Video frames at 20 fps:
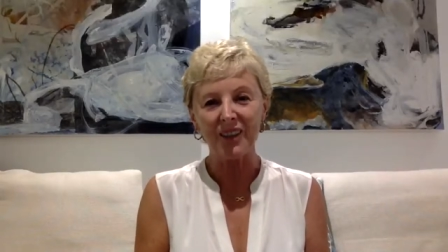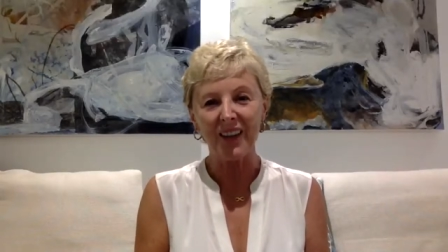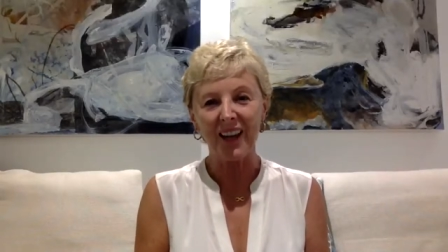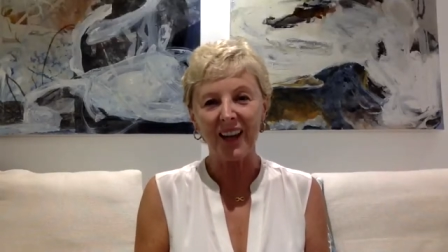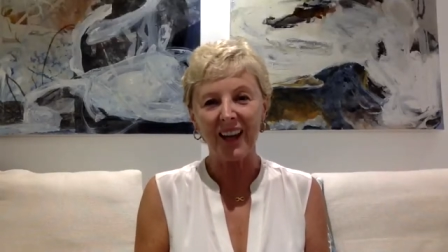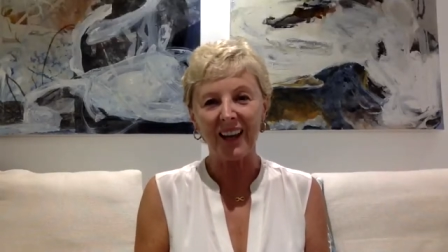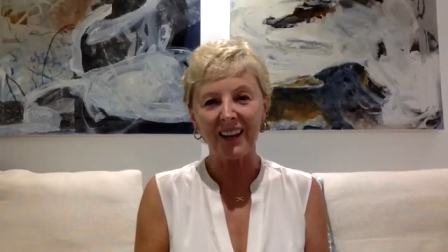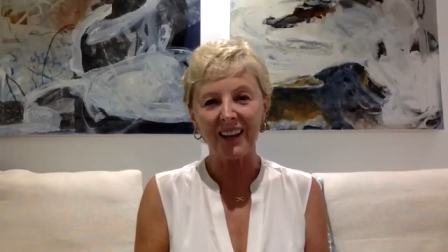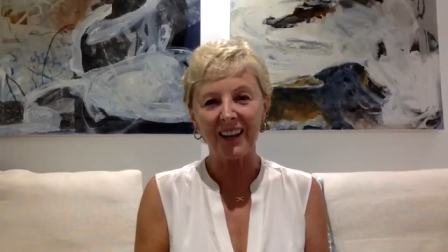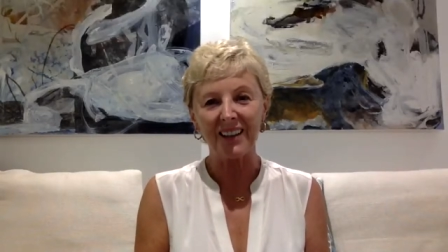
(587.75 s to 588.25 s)

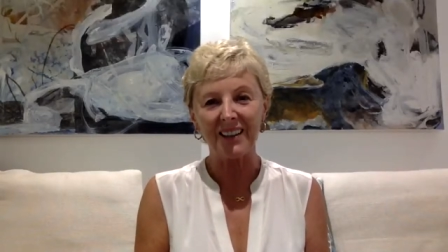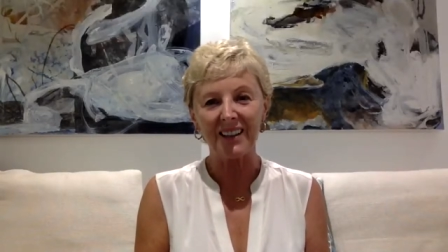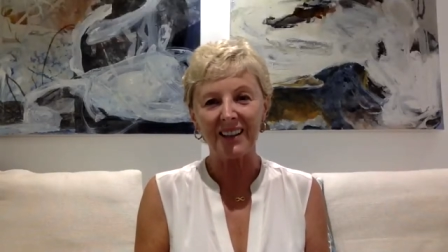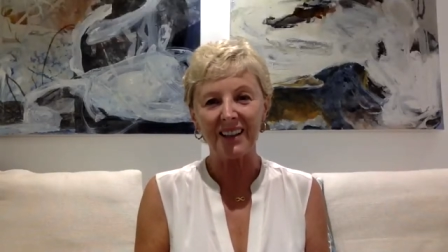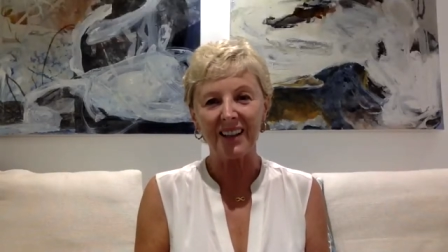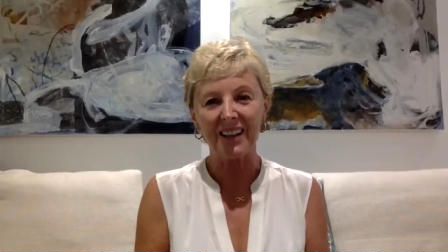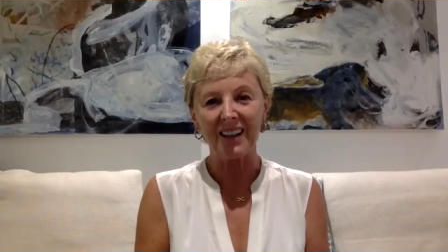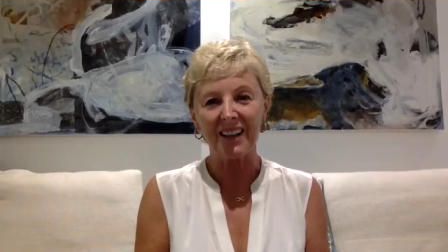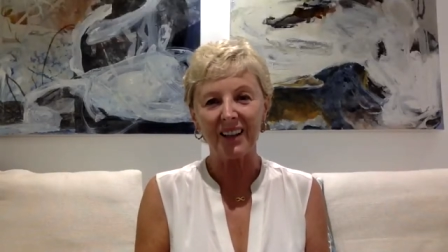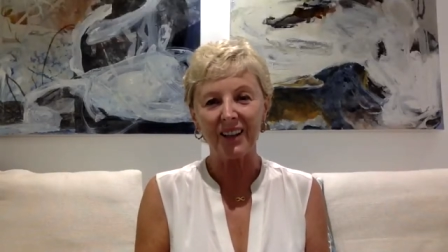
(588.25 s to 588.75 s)
and
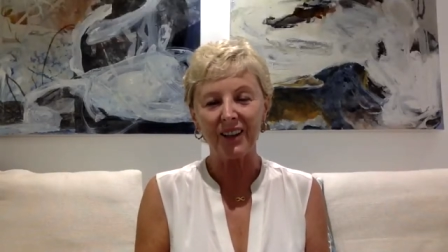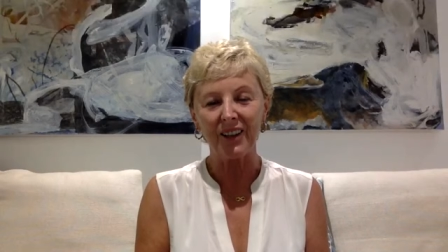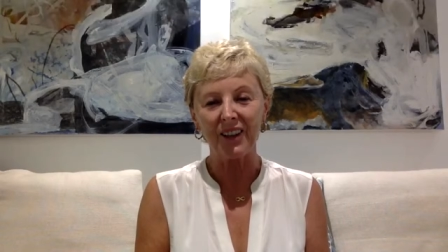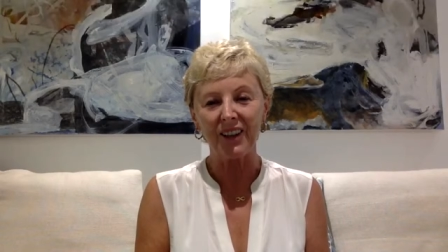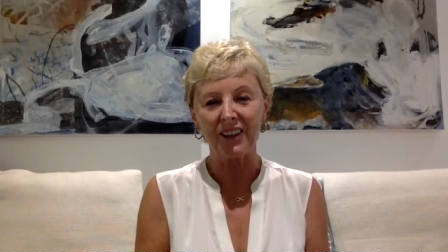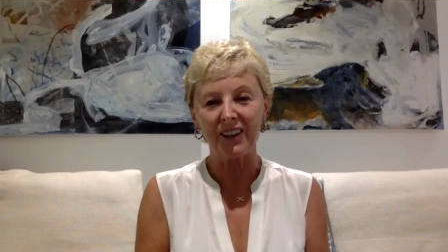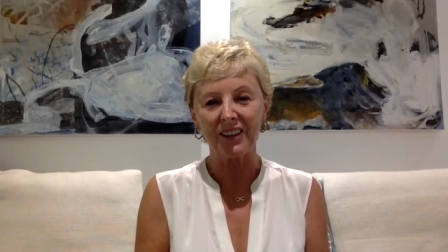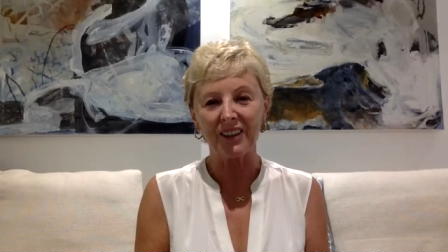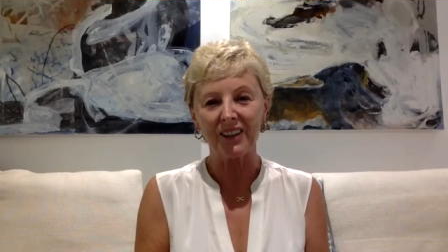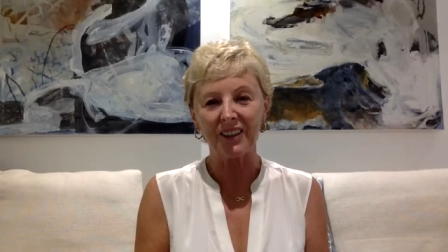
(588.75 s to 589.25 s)
I
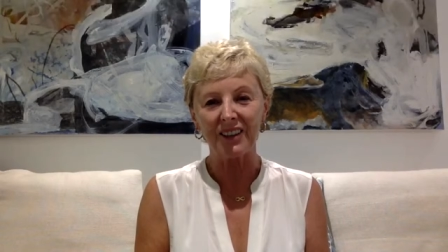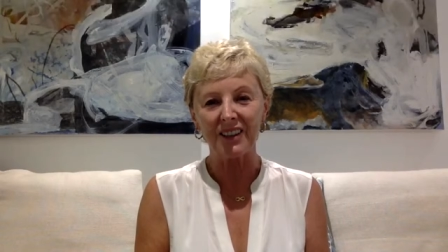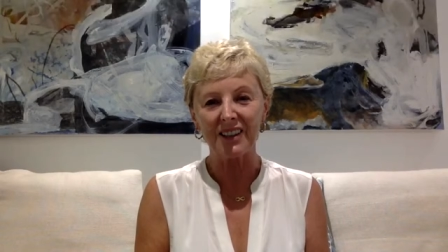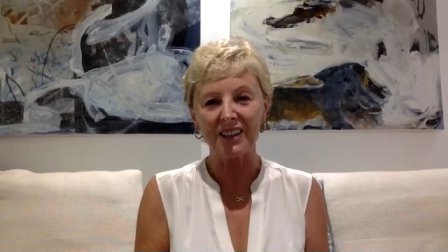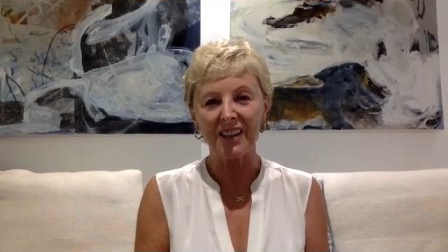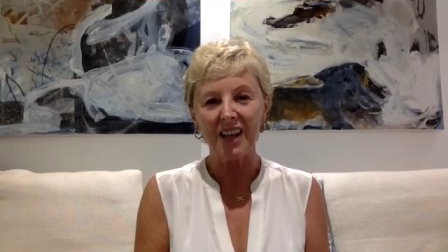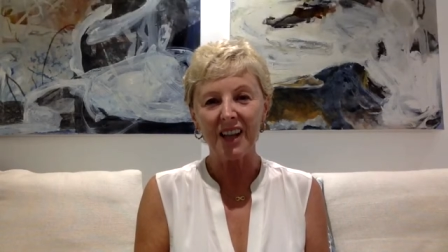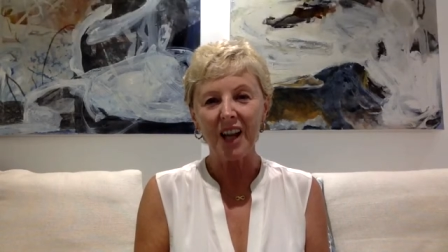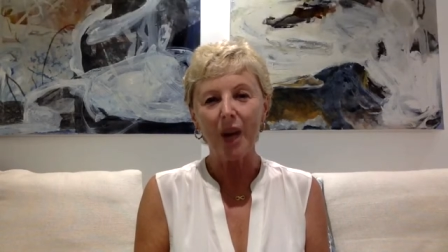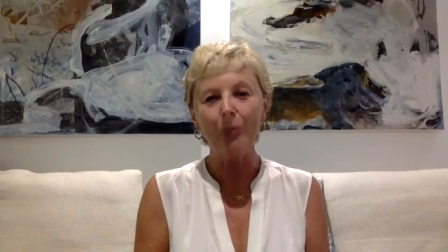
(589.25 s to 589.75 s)
think that
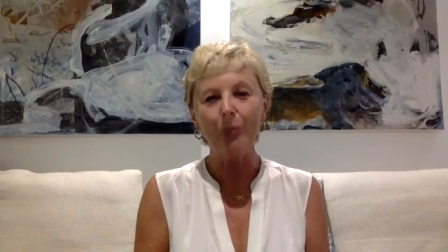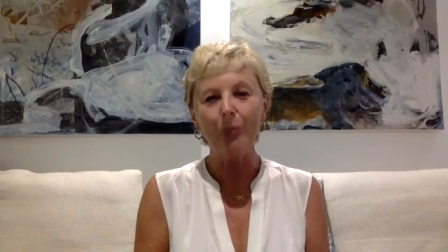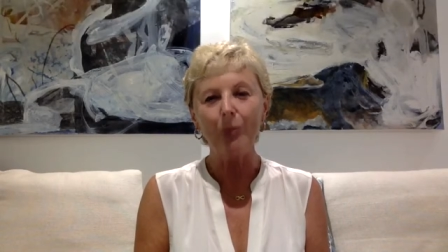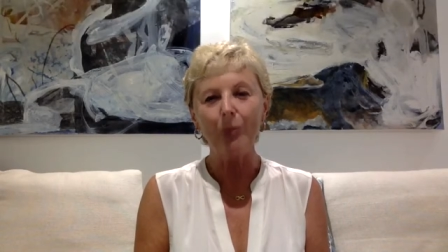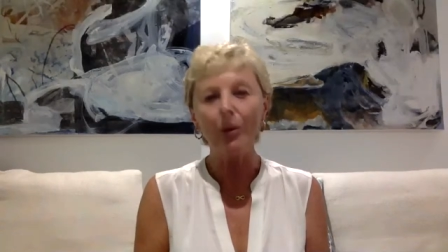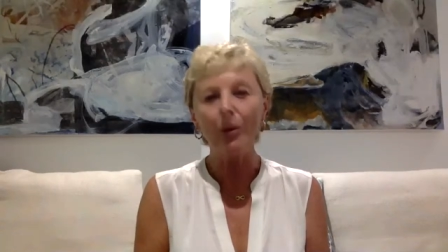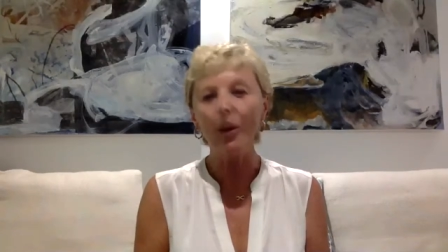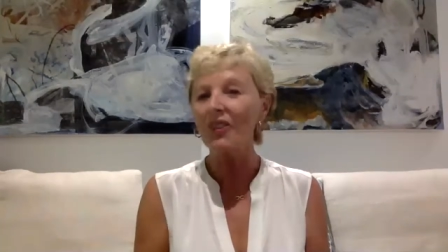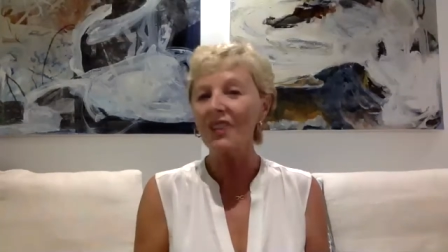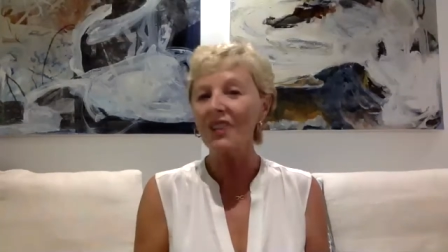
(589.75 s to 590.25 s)
it won't
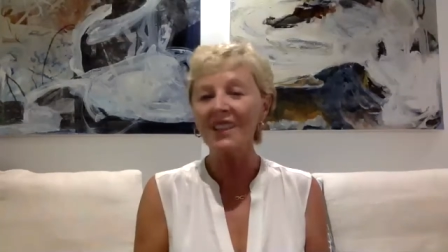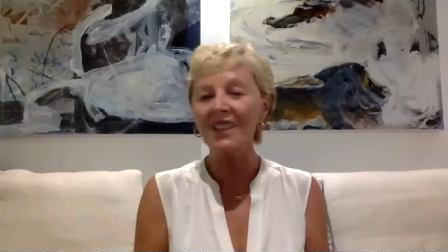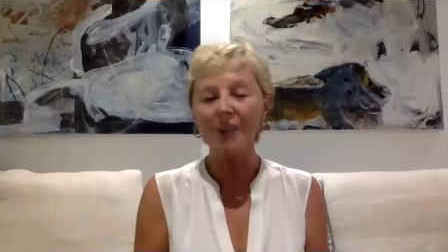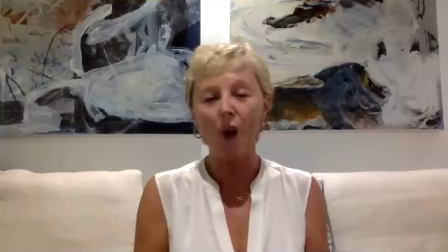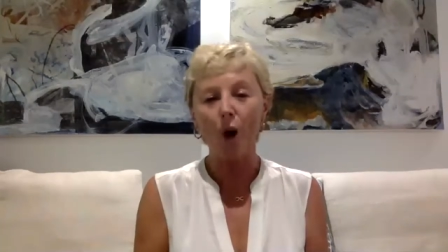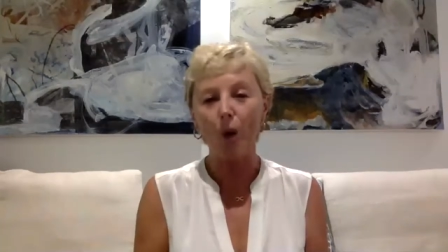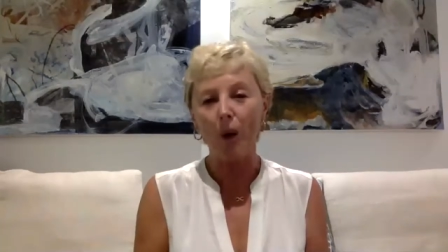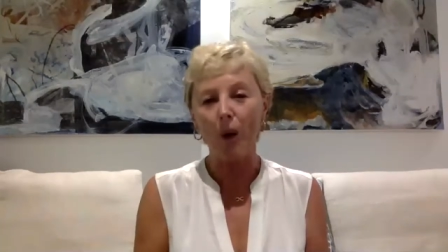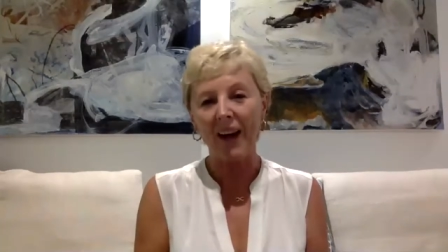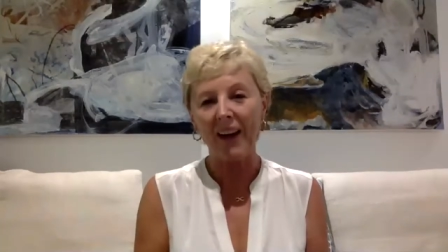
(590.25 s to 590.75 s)
just go
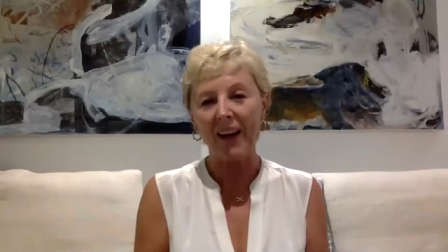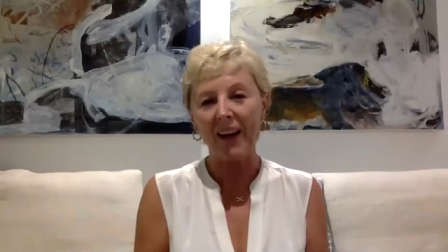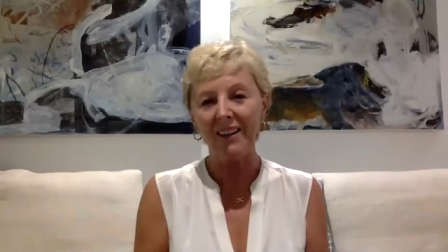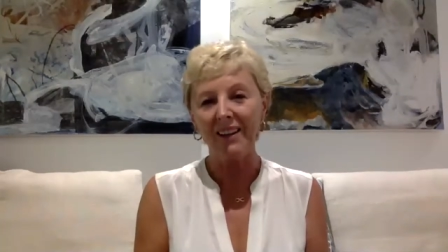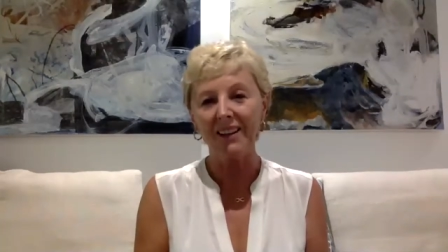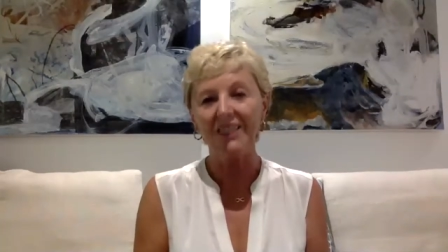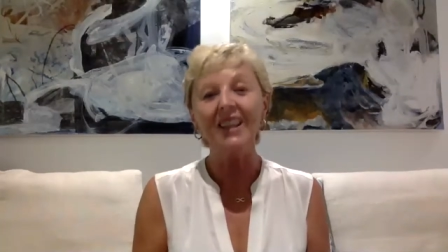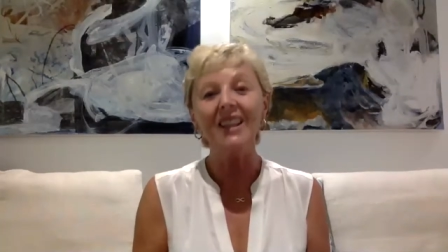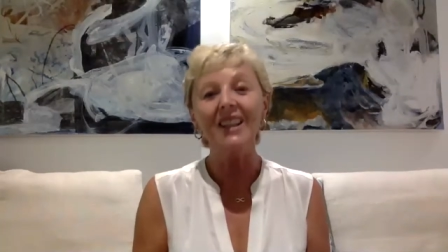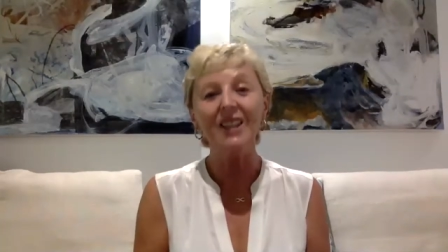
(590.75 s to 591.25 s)
away. You
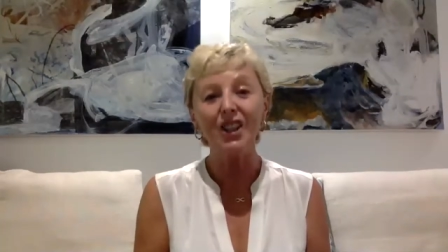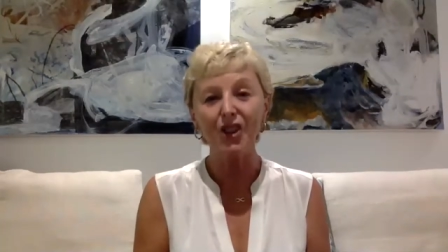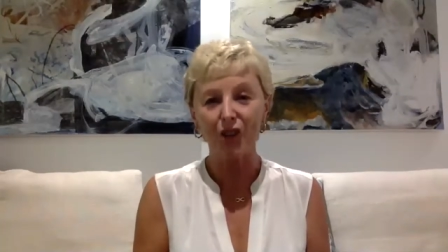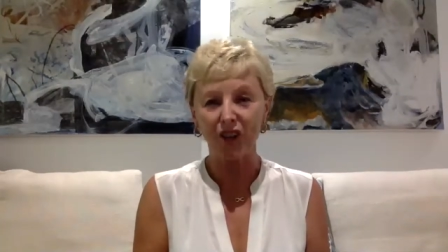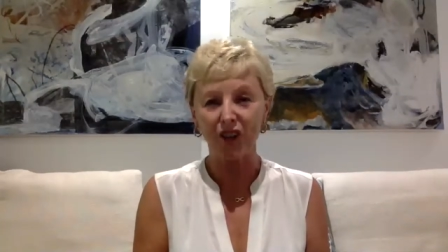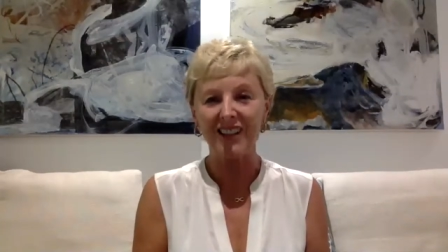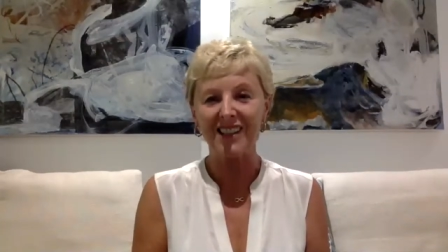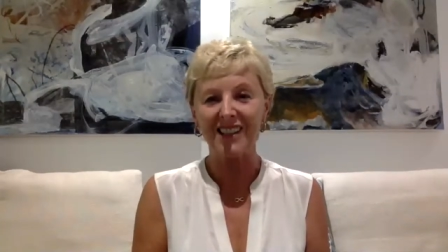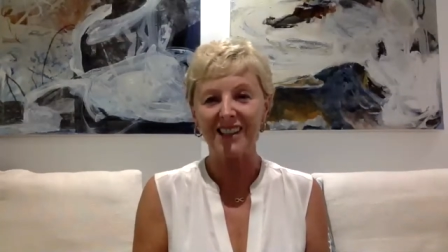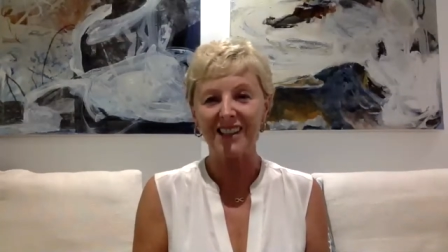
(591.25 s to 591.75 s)
need to
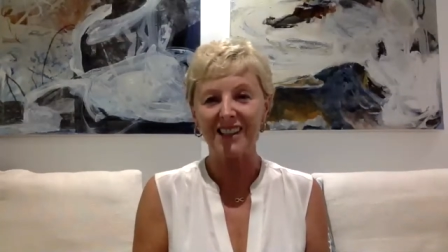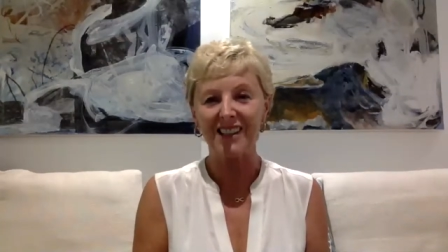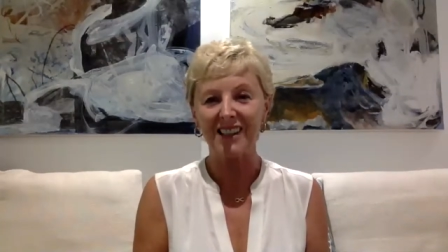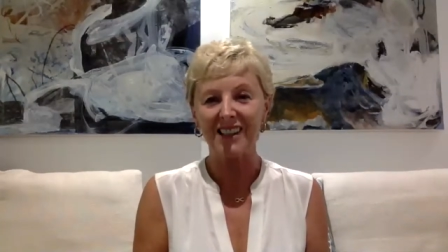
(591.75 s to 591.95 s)
treat it.